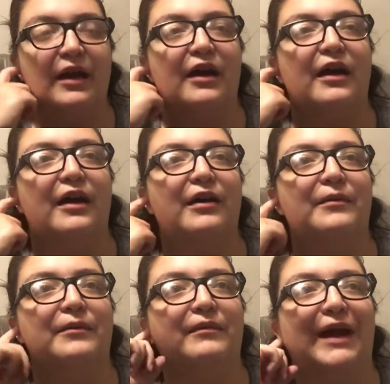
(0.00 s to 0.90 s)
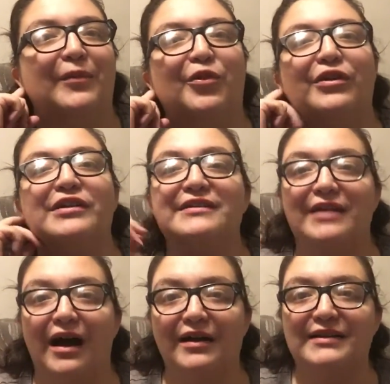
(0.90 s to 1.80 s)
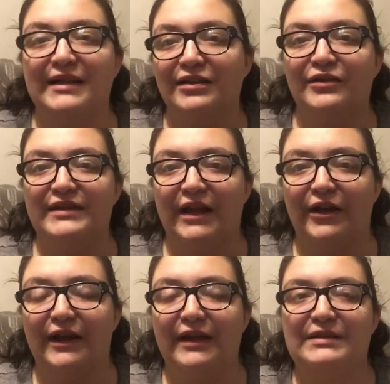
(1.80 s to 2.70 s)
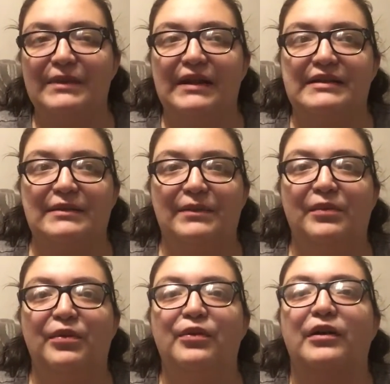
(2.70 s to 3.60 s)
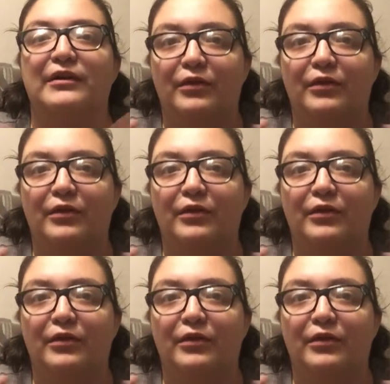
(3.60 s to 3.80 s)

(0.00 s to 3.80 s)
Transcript: and more stocked in those areas because the people who are